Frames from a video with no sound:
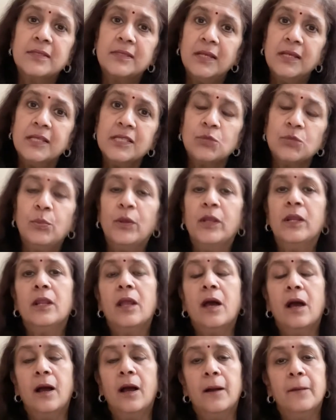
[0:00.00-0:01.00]
this will
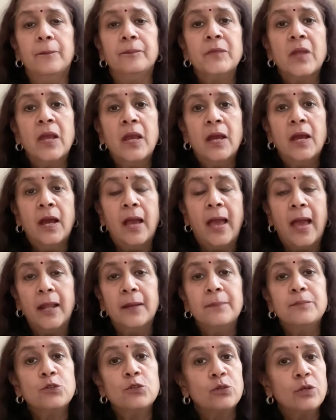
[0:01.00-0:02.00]
um, help to